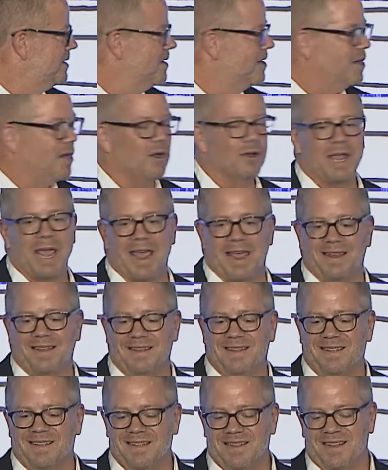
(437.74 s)
Okay,
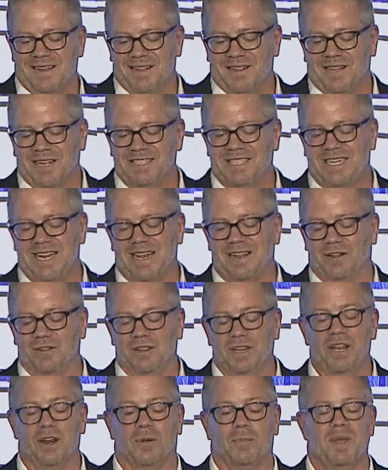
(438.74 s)
let's take a
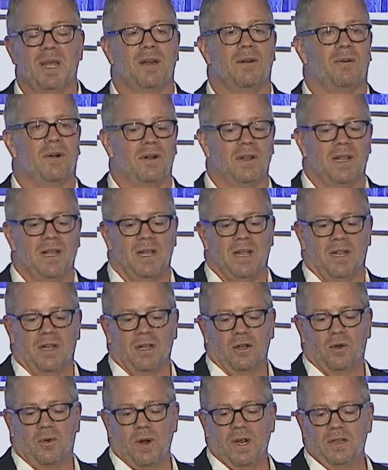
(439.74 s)
little bit of a
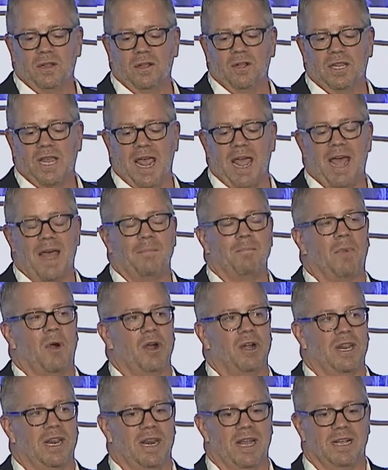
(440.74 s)
quick look at
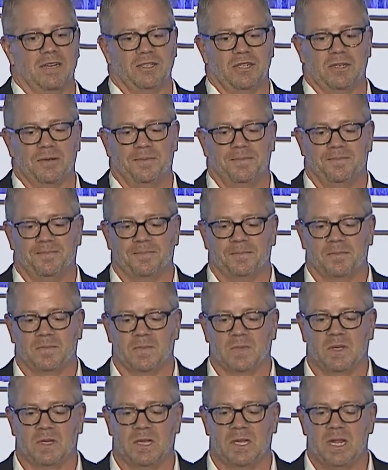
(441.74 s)
Market Edge.
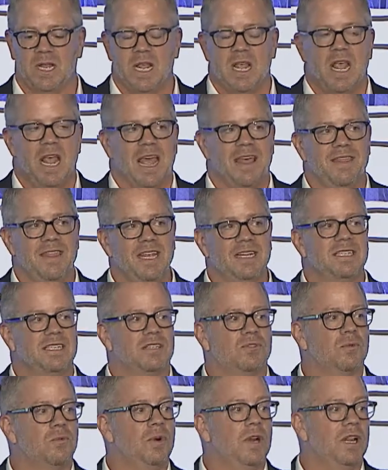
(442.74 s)
And this is
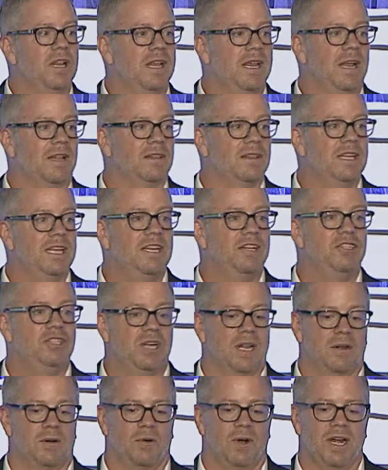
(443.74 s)
really a lead
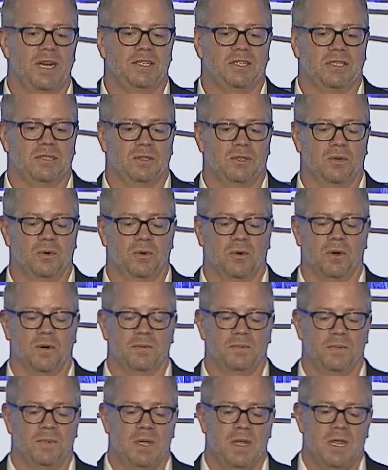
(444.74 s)
generation tool.
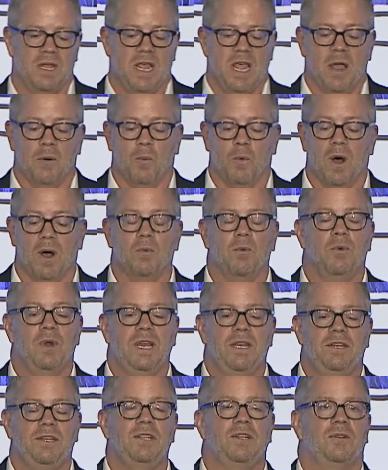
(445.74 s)
And what we
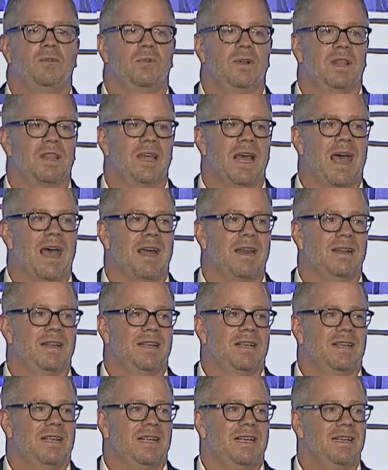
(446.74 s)
do with that
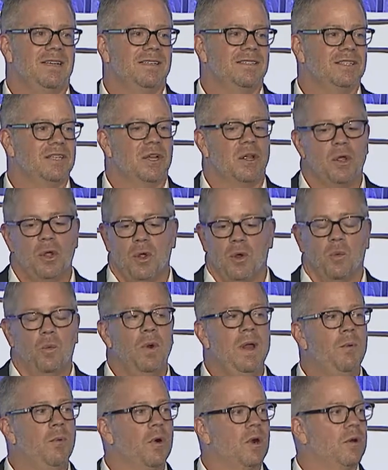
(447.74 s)
is we
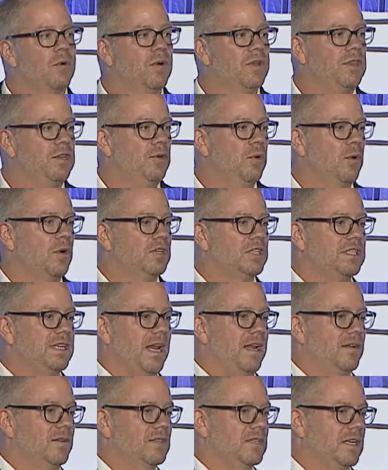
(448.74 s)
work with your
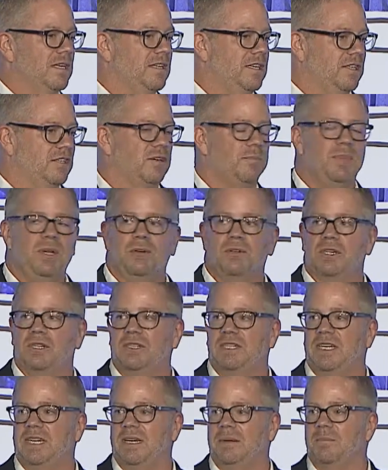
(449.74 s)
sales and distribution
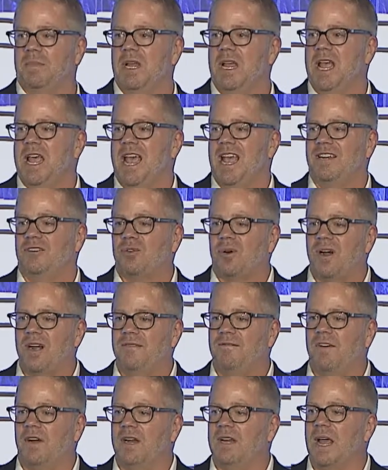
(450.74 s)
team and try and
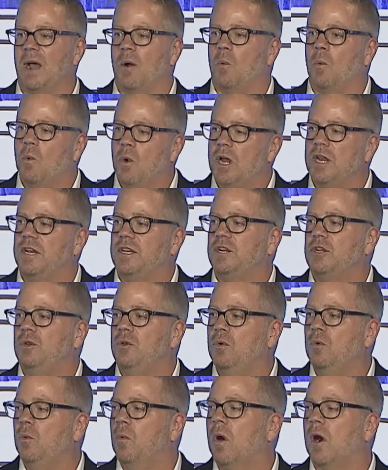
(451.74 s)
find out, what do you
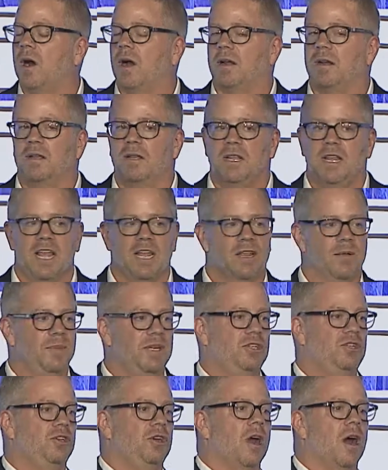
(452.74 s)
want? It could be
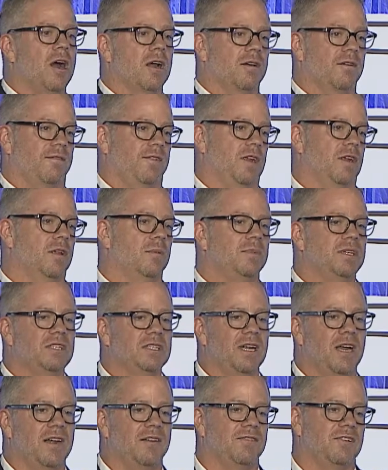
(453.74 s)
geography, it could be
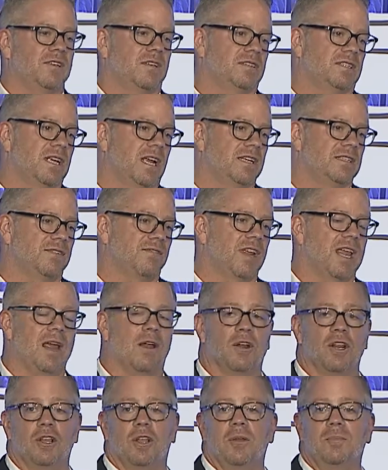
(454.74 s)
size of account,
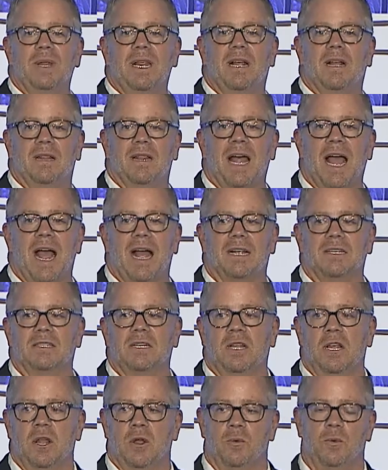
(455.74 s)
it could be class.
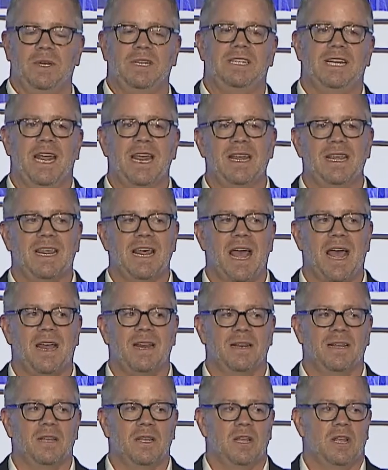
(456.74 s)
We take
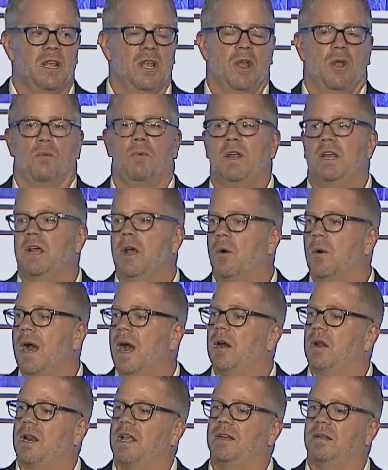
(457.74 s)
that, we go
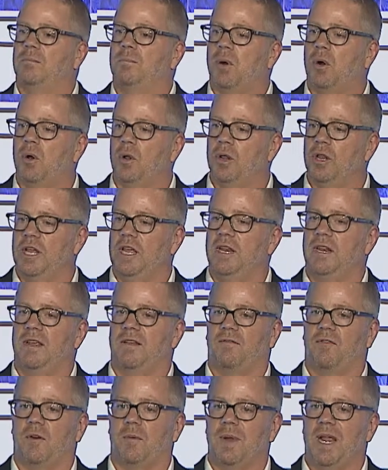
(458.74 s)
out and pull in
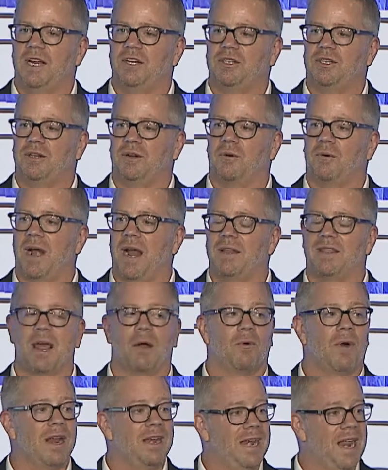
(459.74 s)
information around that.
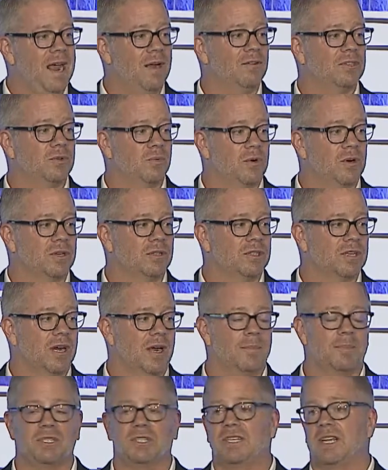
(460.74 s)
Right now it's workers'
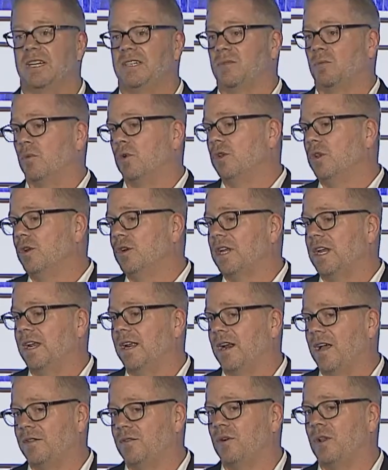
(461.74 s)
compensation, we're looking at
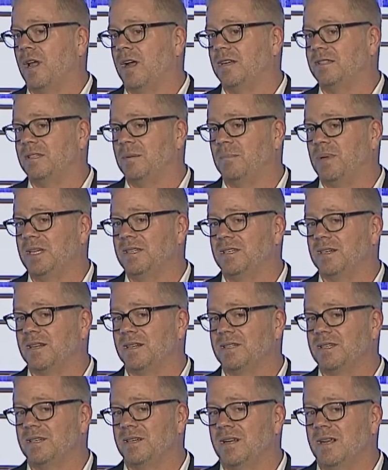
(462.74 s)
other lines of business.